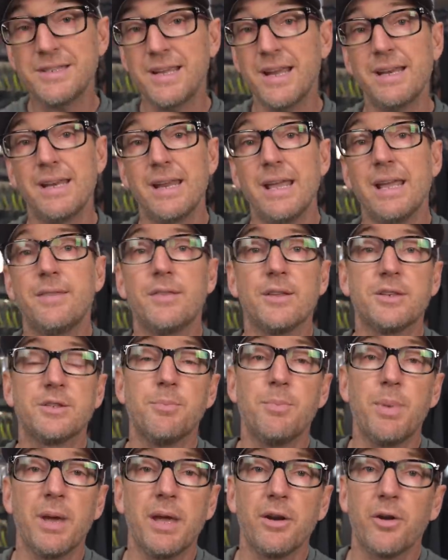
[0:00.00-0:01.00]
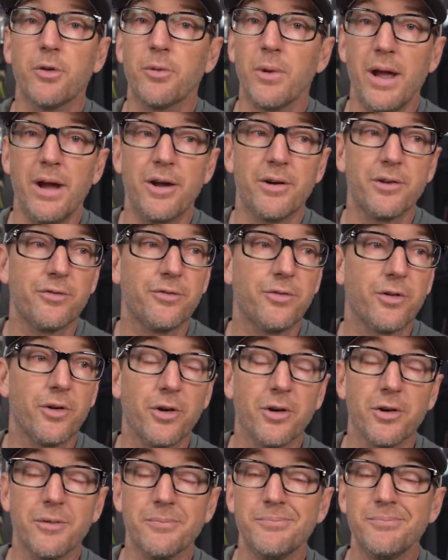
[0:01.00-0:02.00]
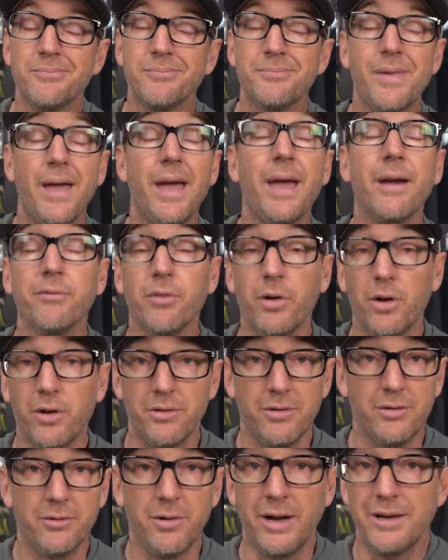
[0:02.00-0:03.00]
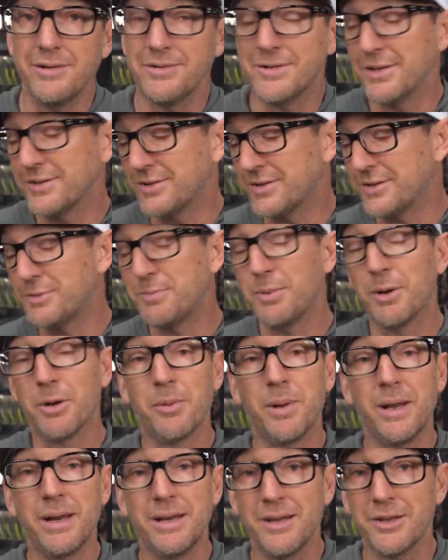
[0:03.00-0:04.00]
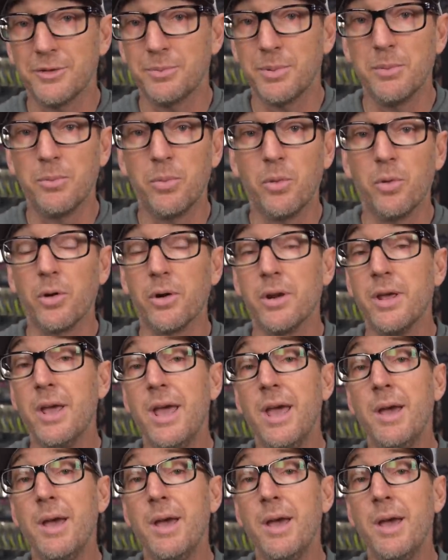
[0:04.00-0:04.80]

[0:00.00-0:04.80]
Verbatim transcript: technique that's been around for ever right, since the spinnerbait has been born.